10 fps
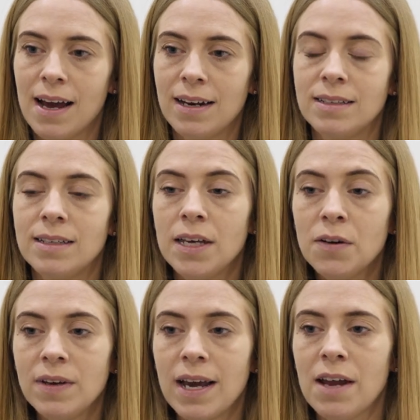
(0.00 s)
And it's the
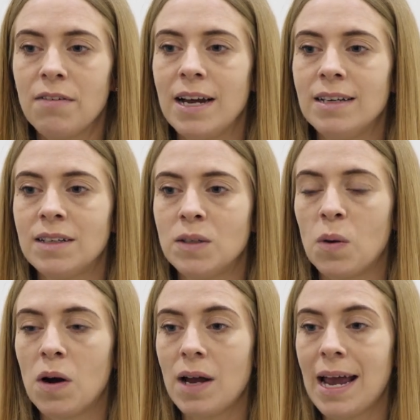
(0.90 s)
UVA rays is
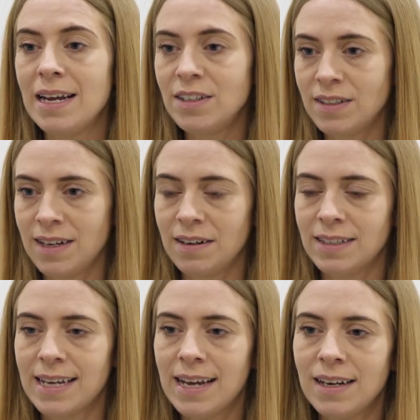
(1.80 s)
what ages our
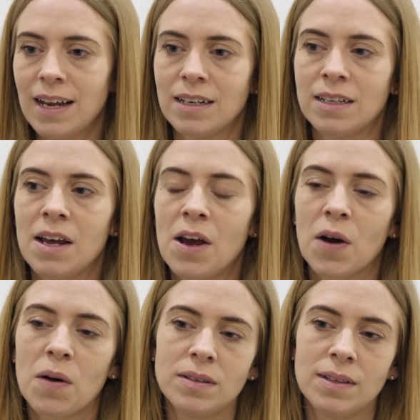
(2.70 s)
skin and
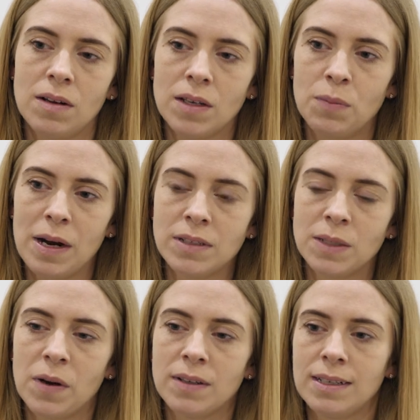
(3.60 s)
causes all the brown
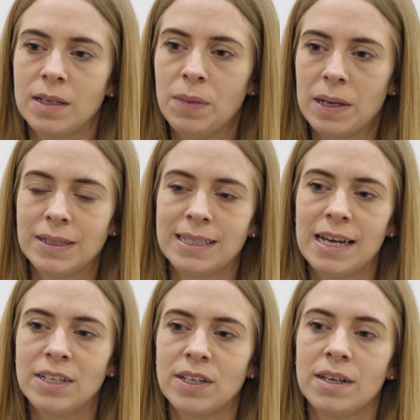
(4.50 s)
spots and the
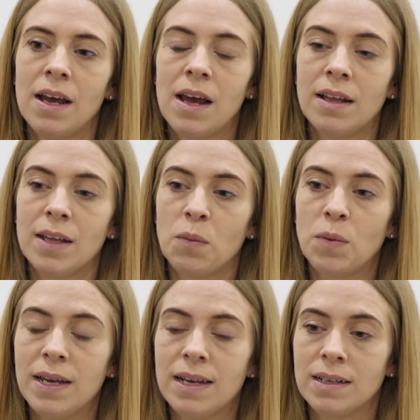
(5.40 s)
pigmentation
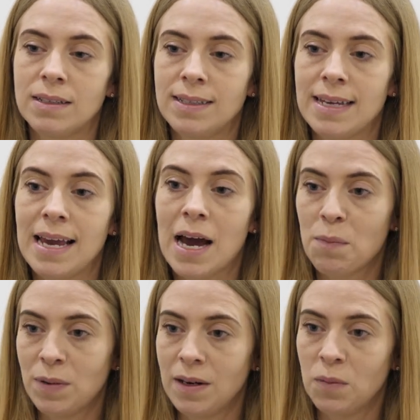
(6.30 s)
that we can see
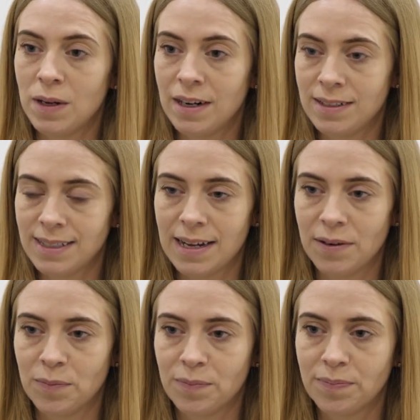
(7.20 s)
happening with our skin.